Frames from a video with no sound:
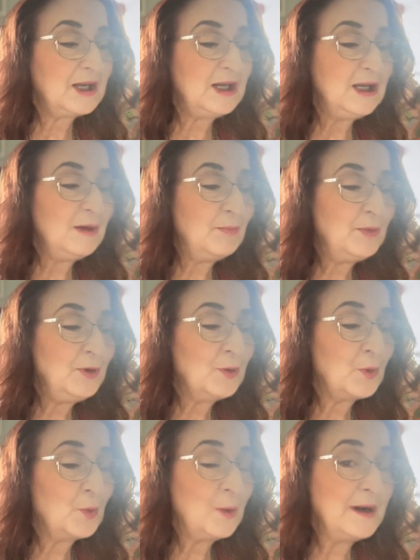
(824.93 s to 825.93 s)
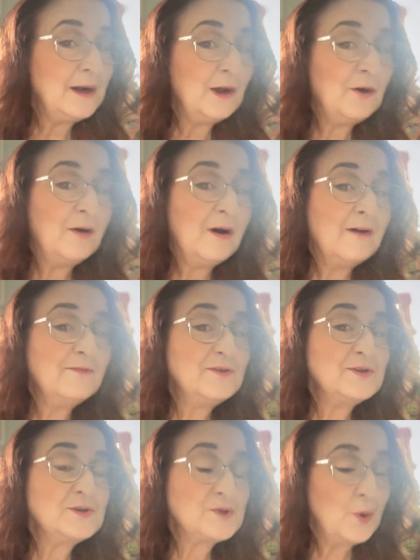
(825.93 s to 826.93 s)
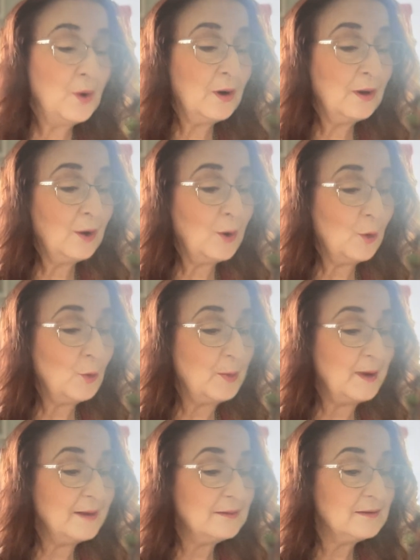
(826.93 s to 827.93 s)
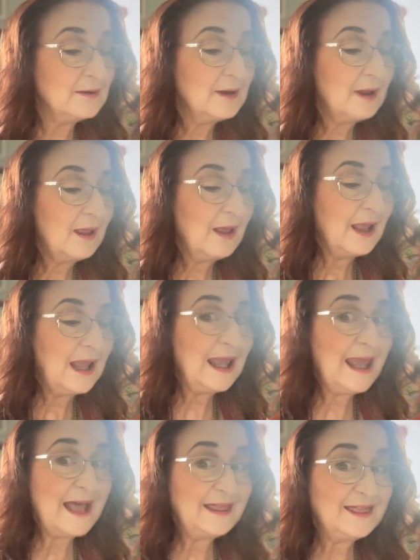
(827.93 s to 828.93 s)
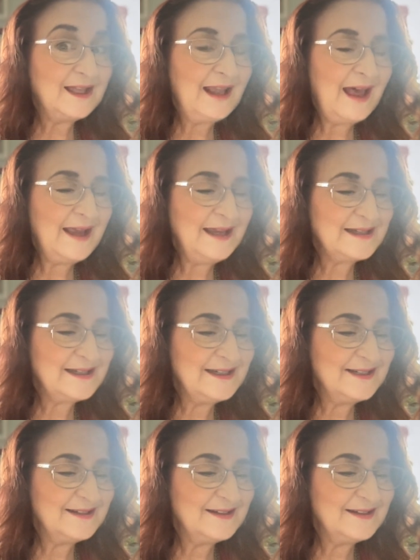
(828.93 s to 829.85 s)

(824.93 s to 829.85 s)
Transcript: Keep your window of the soul open. Let the light in.